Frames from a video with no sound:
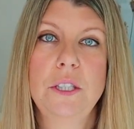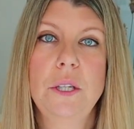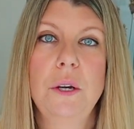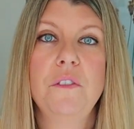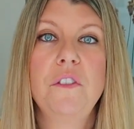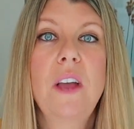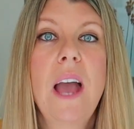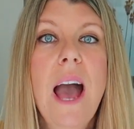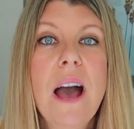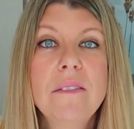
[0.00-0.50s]
So
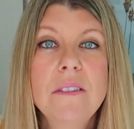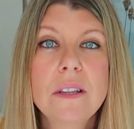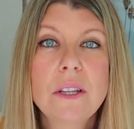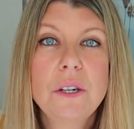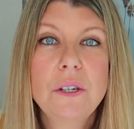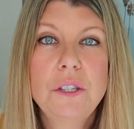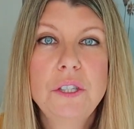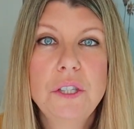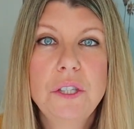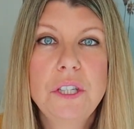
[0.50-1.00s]
if you haven't
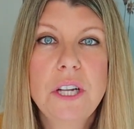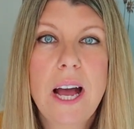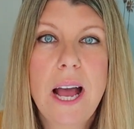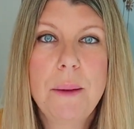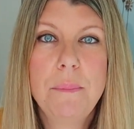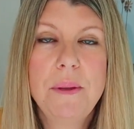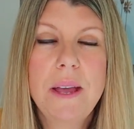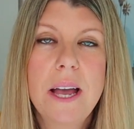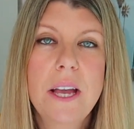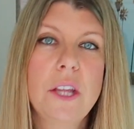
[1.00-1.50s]
learned your
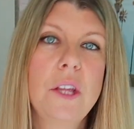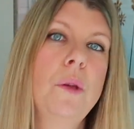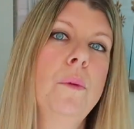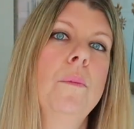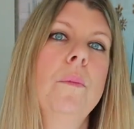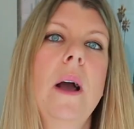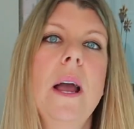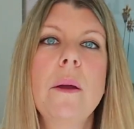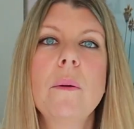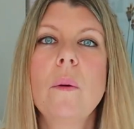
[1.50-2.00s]
type yet, you
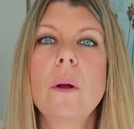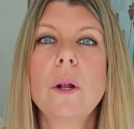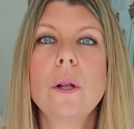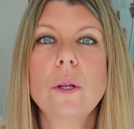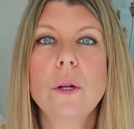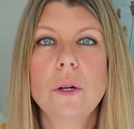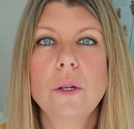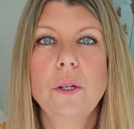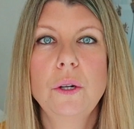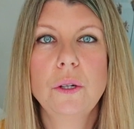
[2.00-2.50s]
might want
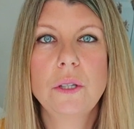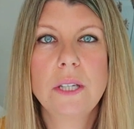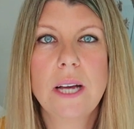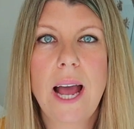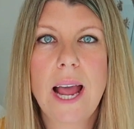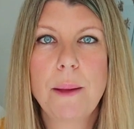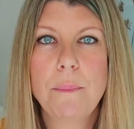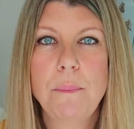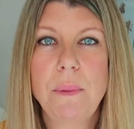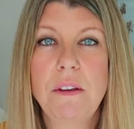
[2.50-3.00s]
to learn your
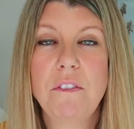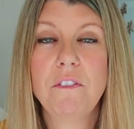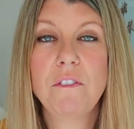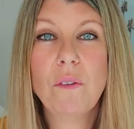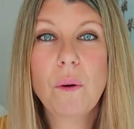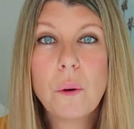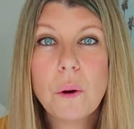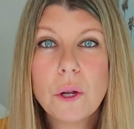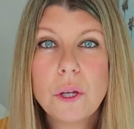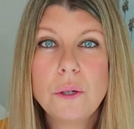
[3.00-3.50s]
type
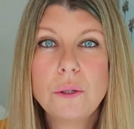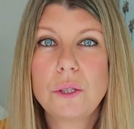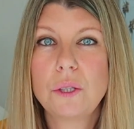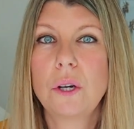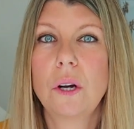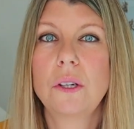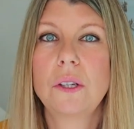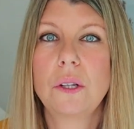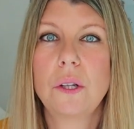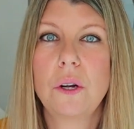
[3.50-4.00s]
before you
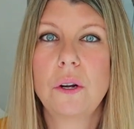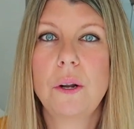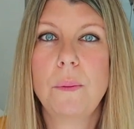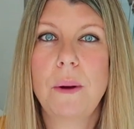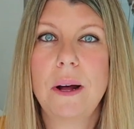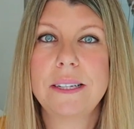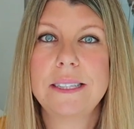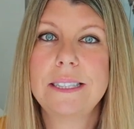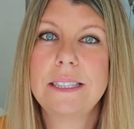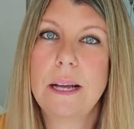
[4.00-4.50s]
start to learn
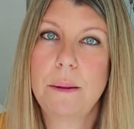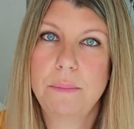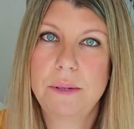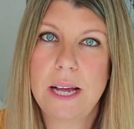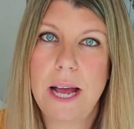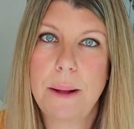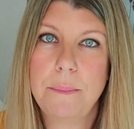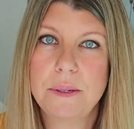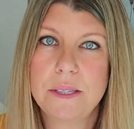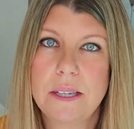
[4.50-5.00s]
about
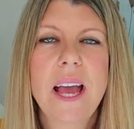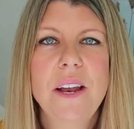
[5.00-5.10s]
subtypes.